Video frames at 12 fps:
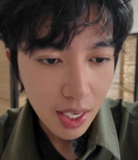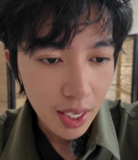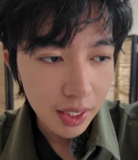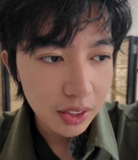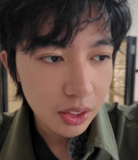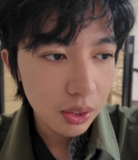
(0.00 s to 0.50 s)

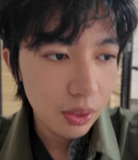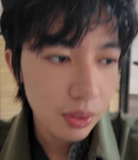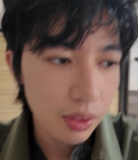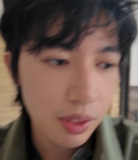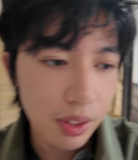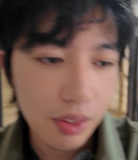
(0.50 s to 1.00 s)
And
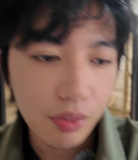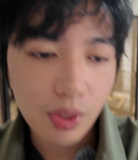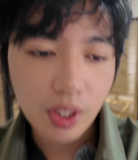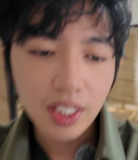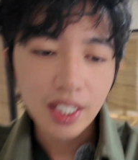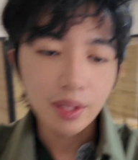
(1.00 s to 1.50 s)
so if
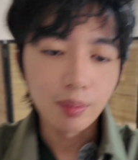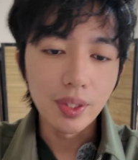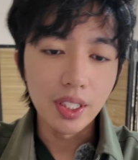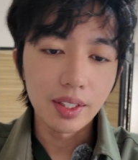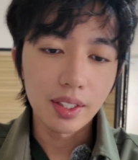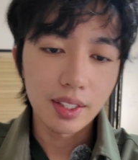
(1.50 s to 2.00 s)
you're like
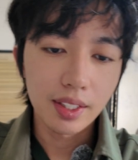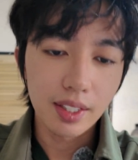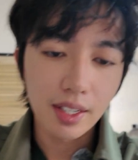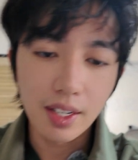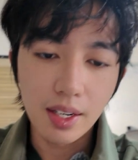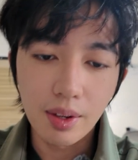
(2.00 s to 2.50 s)
me,
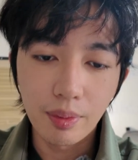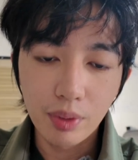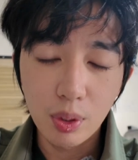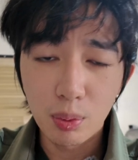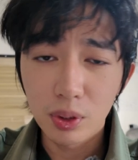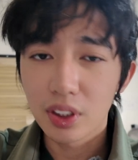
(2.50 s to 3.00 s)

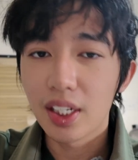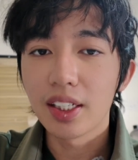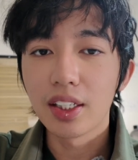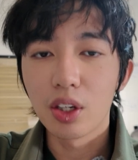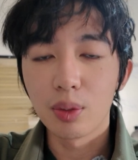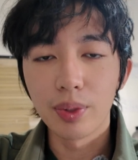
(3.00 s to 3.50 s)
you most
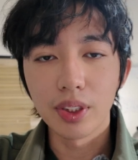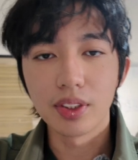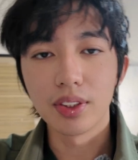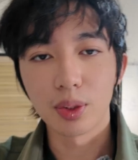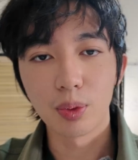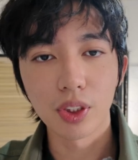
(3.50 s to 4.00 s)
likely are
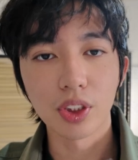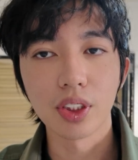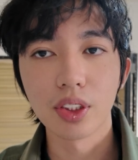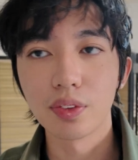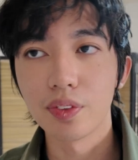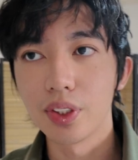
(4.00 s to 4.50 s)
because you're watching
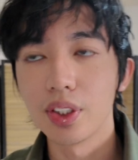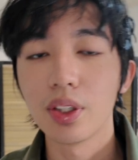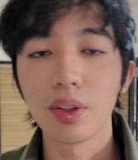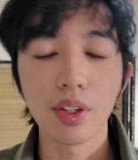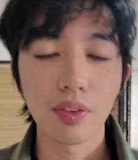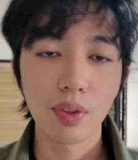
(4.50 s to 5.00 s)
this
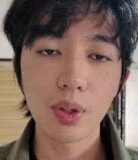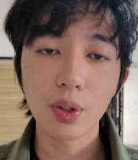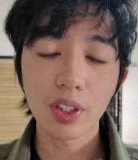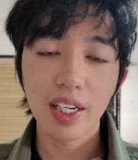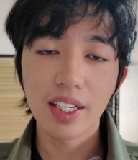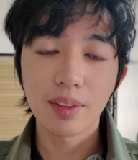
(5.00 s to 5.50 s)
video. If
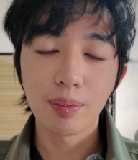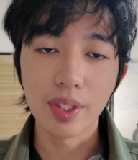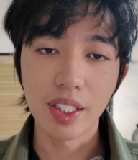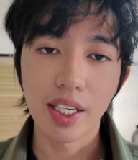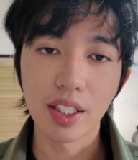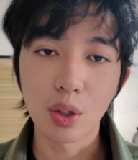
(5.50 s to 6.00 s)
you're like
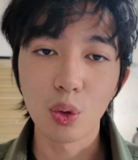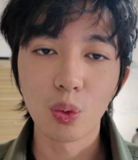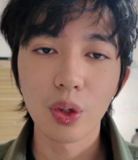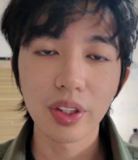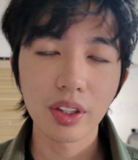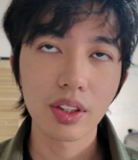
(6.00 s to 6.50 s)
me and you
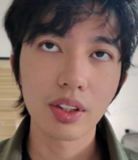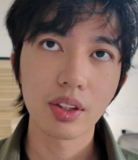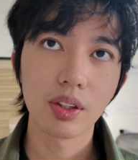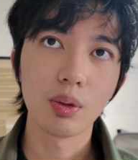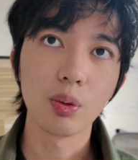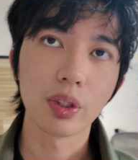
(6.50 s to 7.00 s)
want
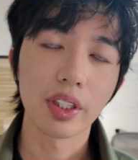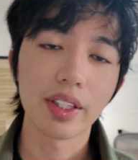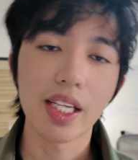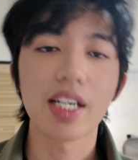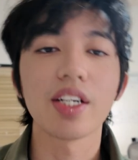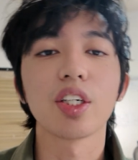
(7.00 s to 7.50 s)
to
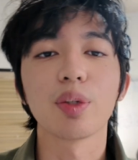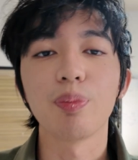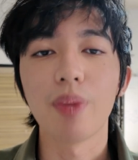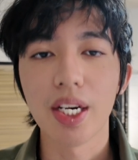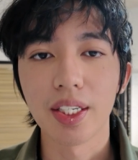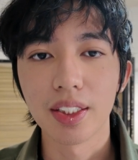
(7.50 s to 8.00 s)
retire your
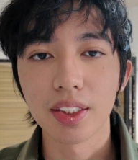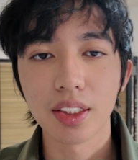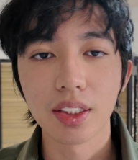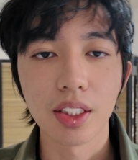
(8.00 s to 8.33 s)
parents,